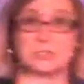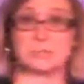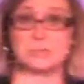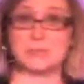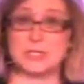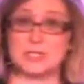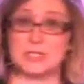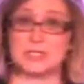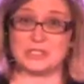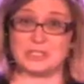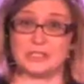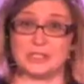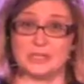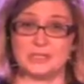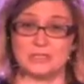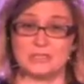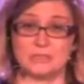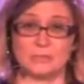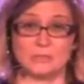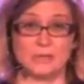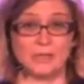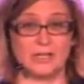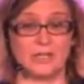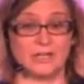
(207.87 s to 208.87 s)
especially in the last
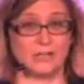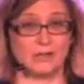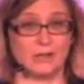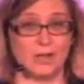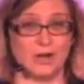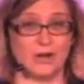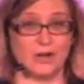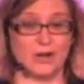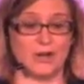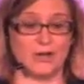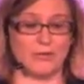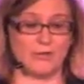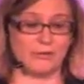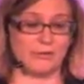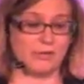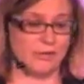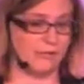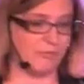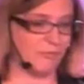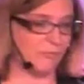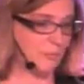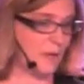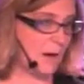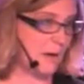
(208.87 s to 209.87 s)
20, and all of you
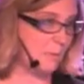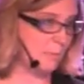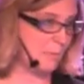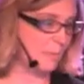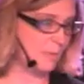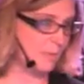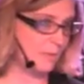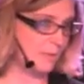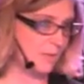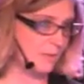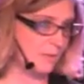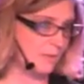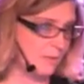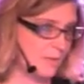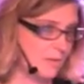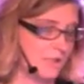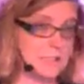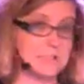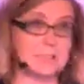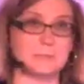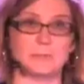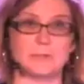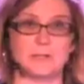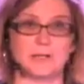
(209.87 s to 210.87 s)
have probably
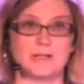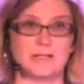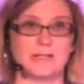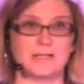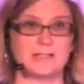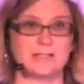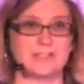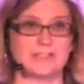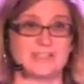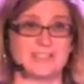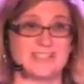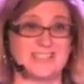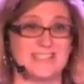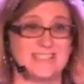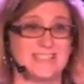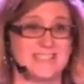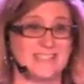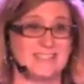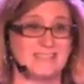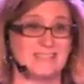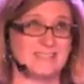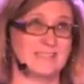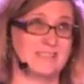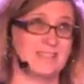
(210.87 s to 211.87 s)
experienced just
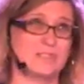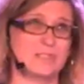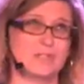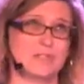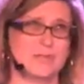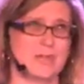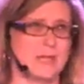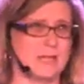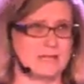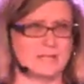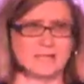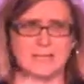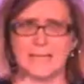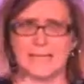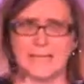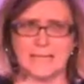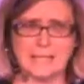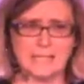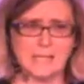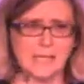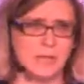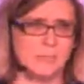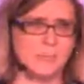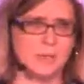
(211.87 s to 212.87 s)
since
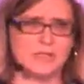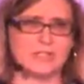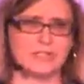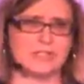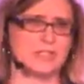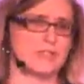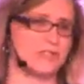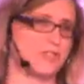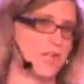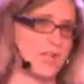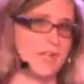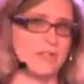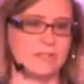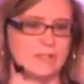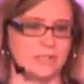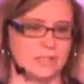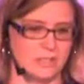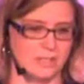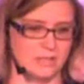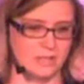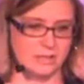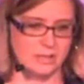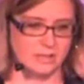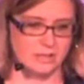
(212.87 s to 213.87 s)
2008 how much has changed
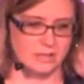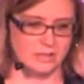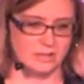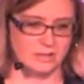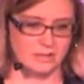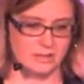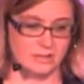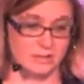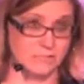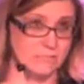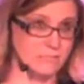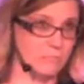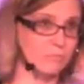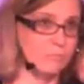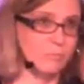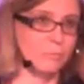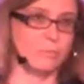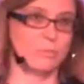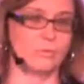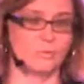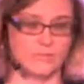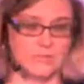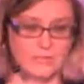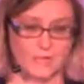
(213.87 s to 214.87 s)
in
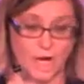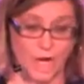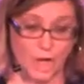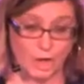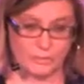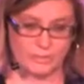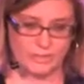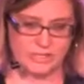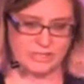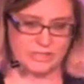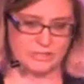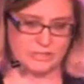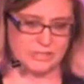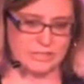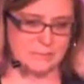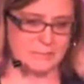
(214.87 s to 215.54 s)
our region